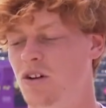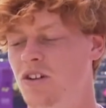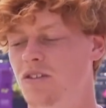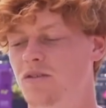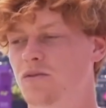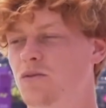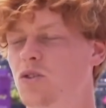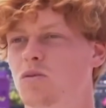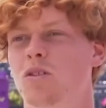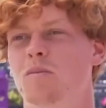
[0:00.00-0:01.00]
other
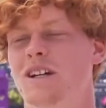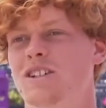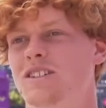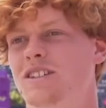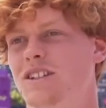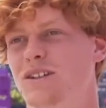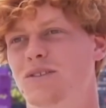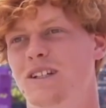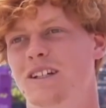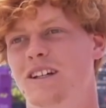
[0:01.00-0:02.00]
football matches in the
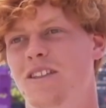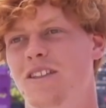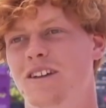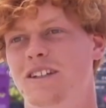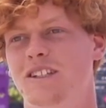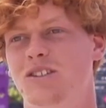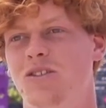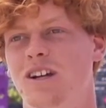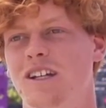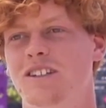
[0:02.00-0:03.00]
evening, I think that's
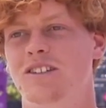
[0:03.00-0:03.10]
great.